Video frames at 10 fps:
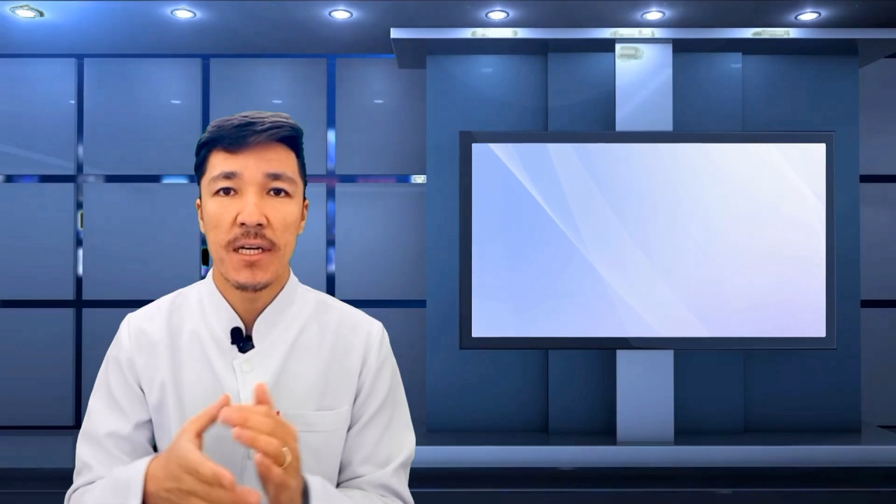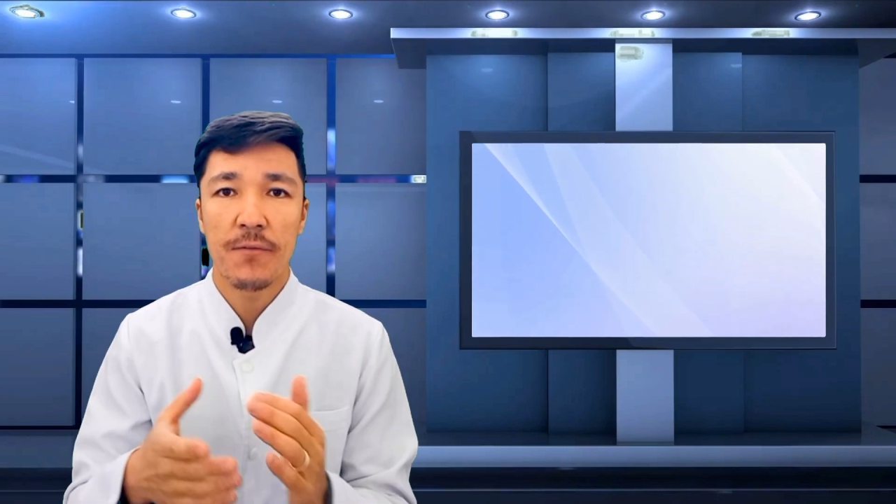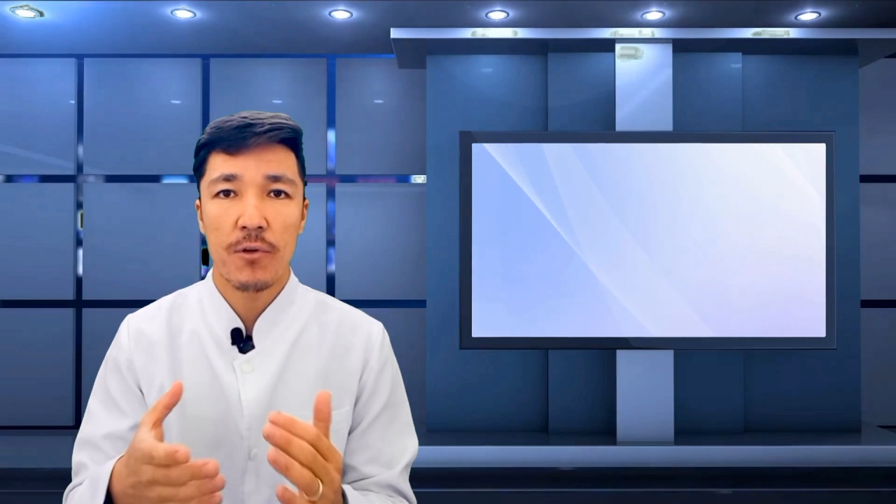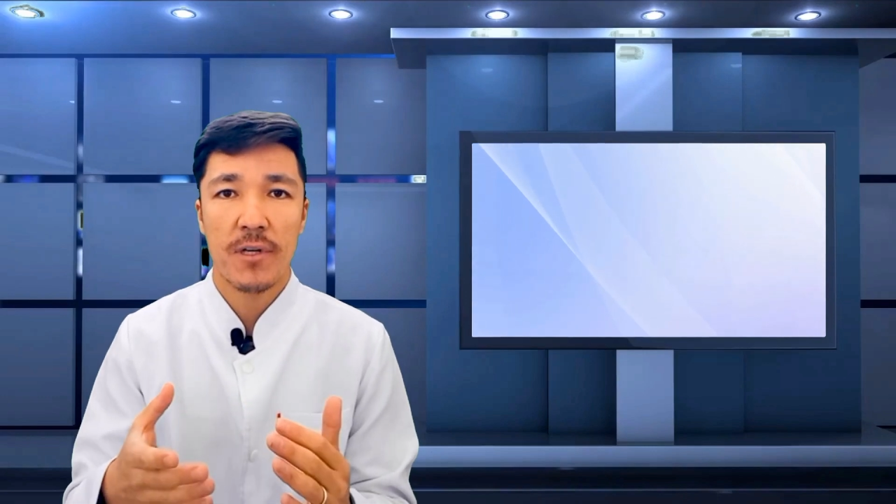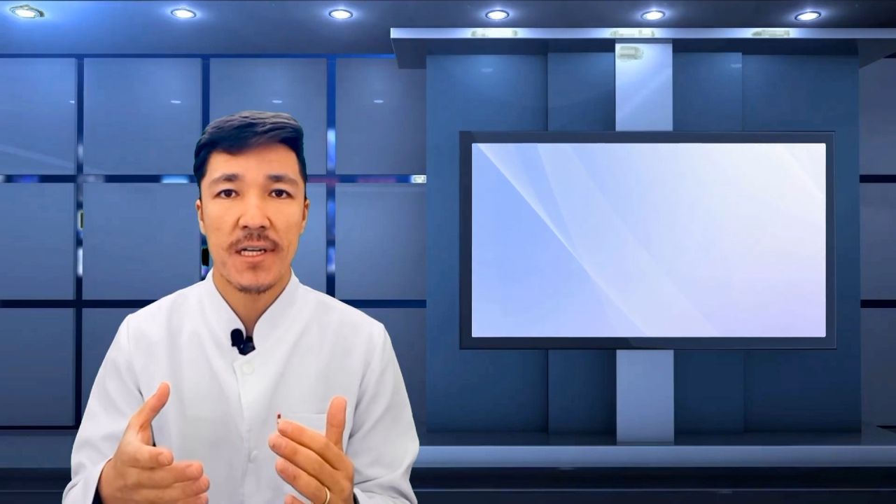
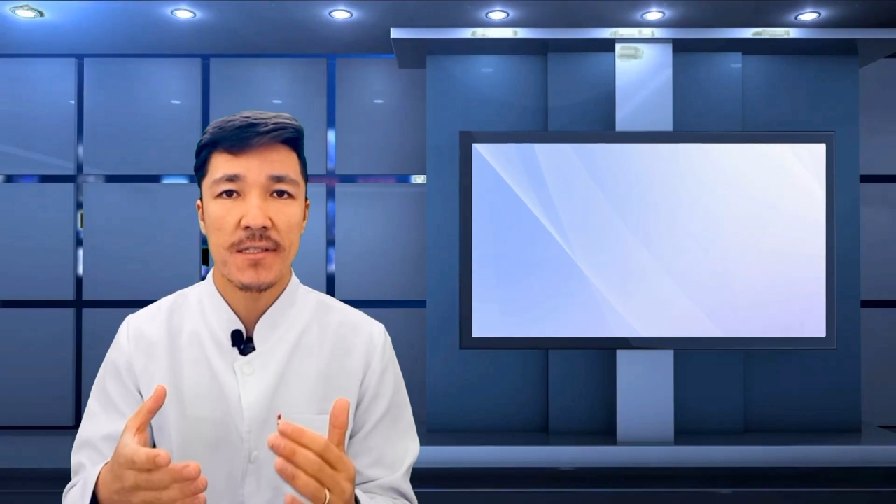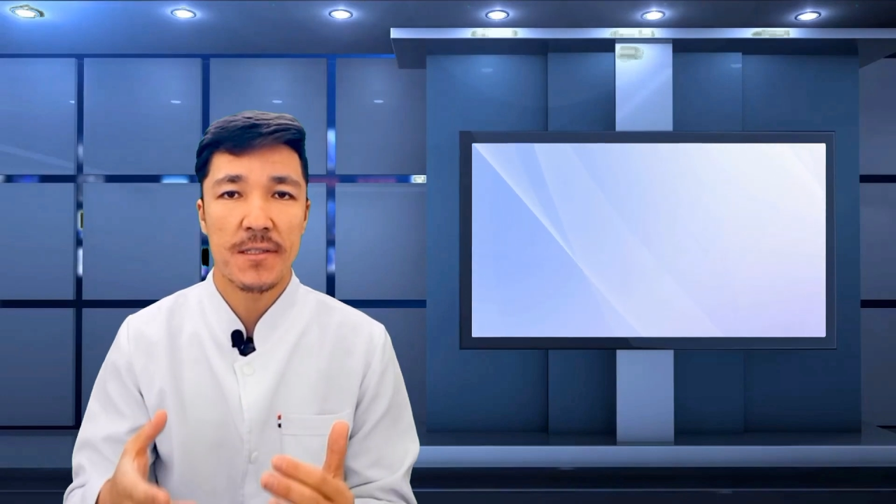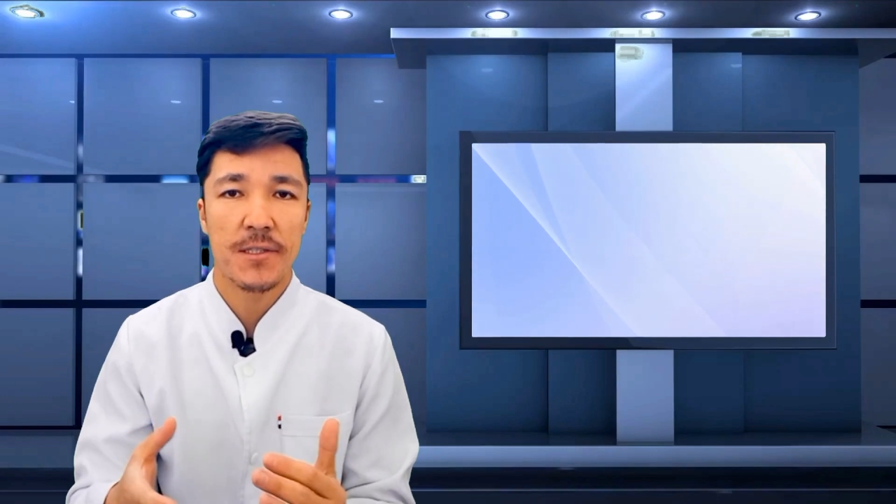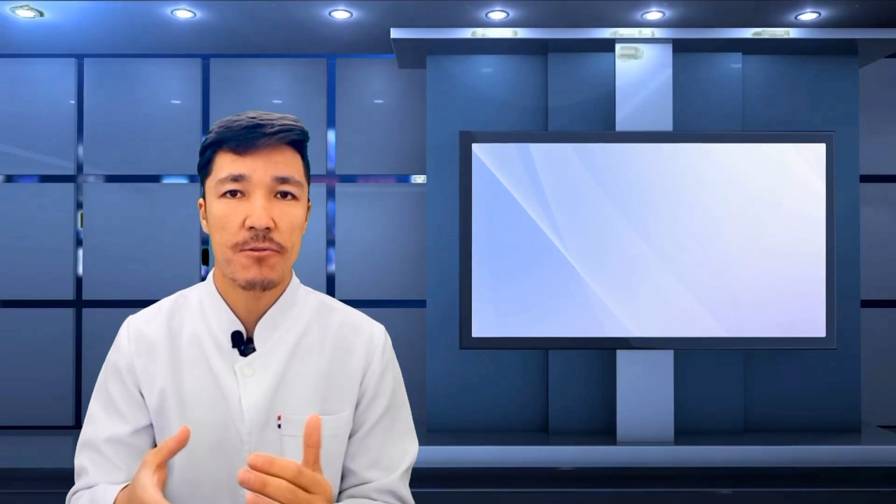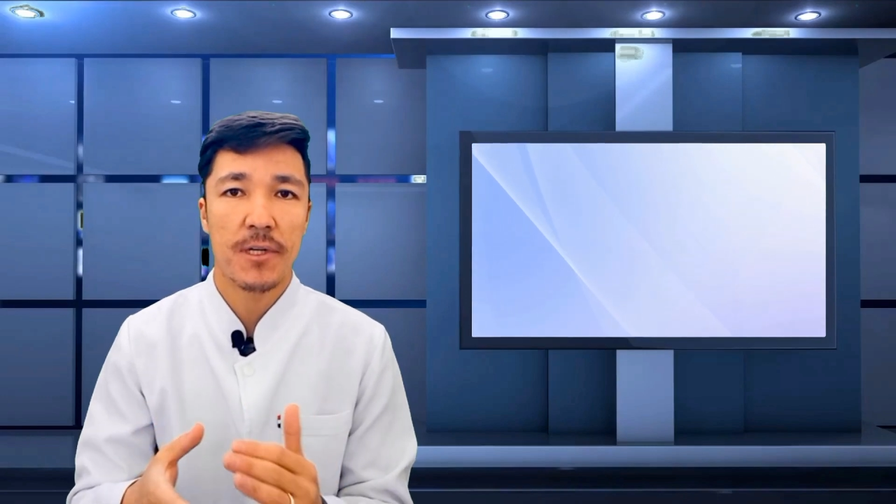If you're
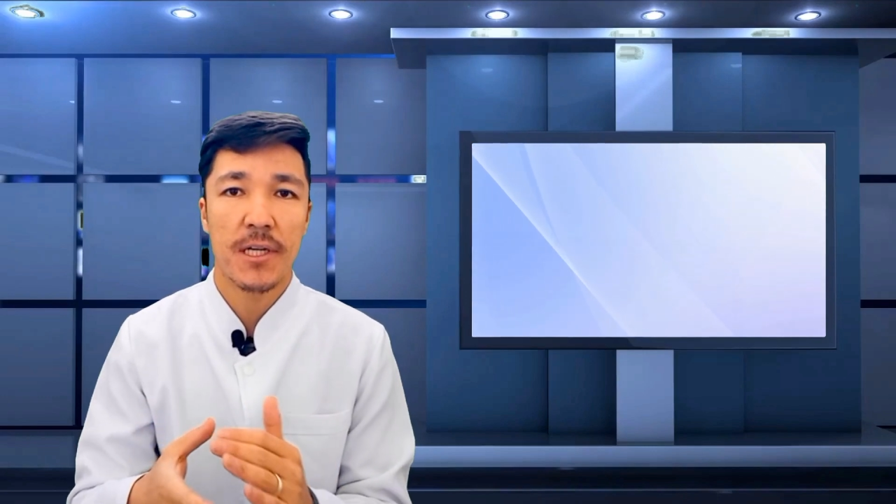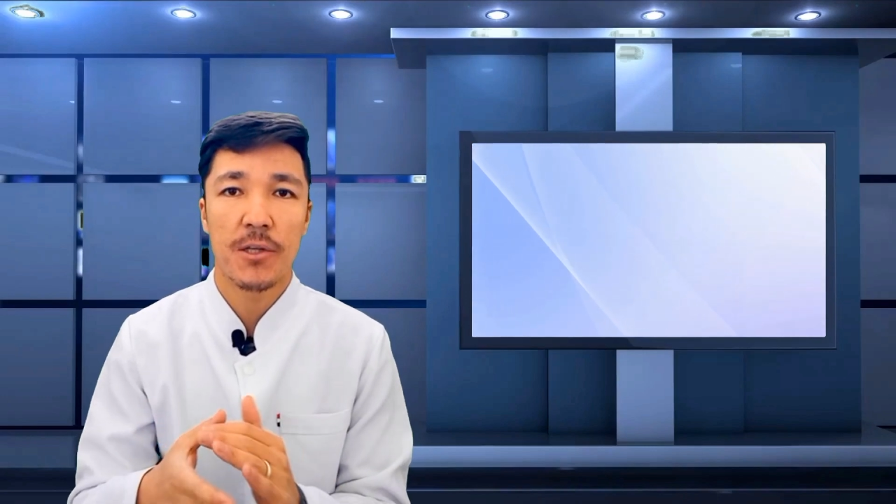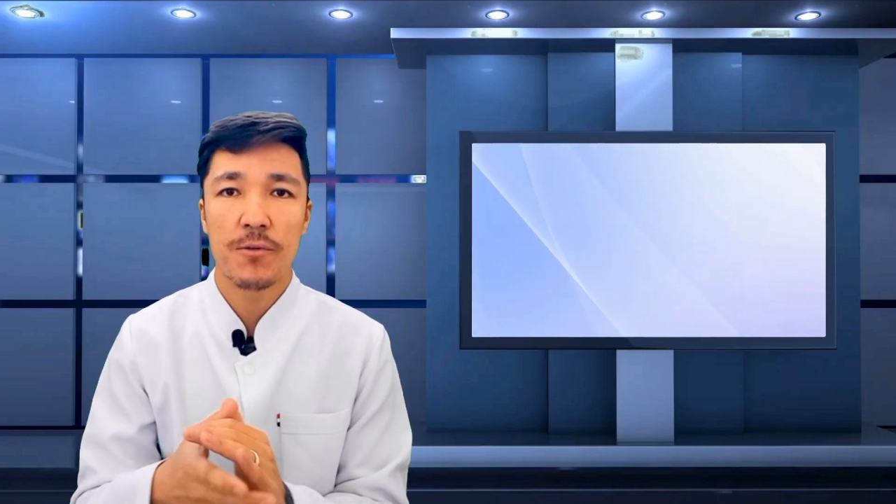considering